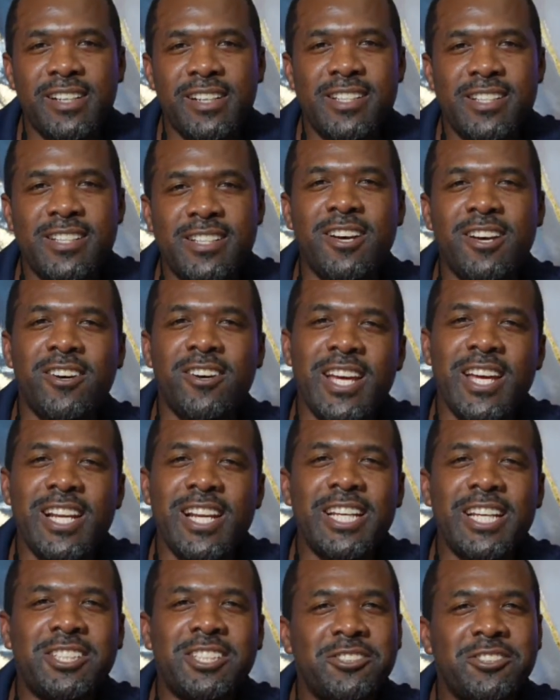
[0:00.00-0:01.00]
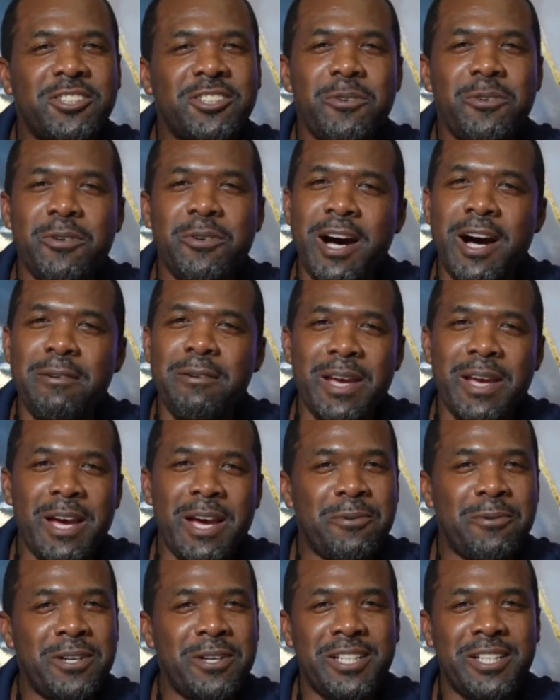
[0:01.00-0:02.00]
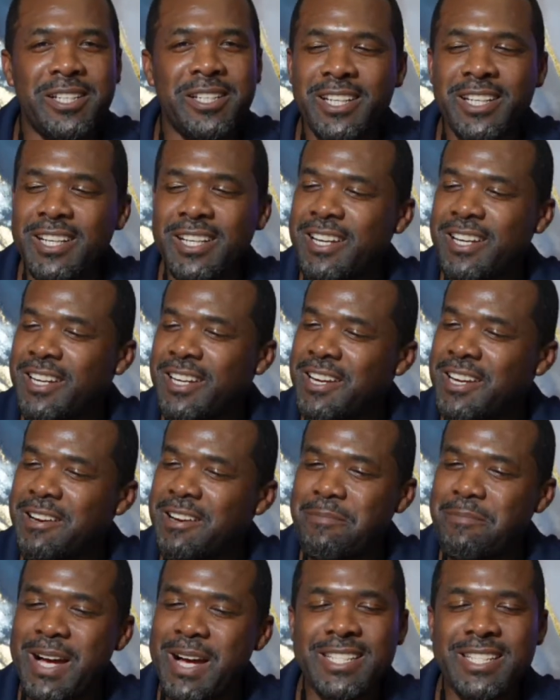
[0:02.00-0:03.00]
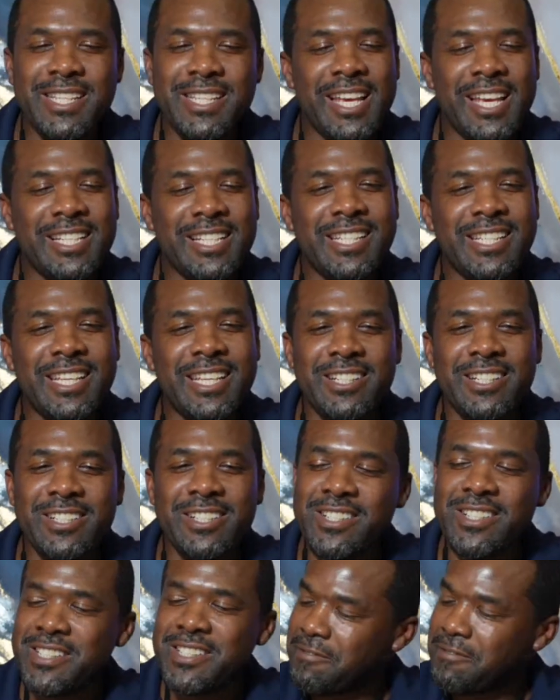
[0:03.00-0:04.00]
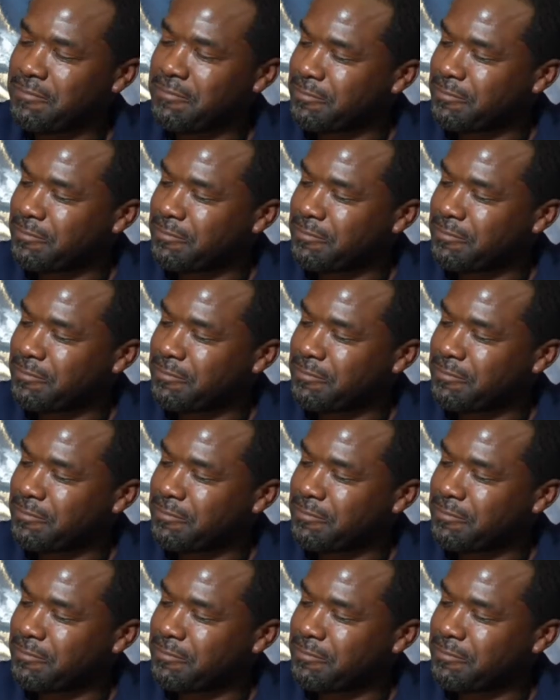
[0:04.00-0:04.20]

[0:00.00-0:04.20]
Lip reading: So that lets you know where I'm at with it. My tech skills,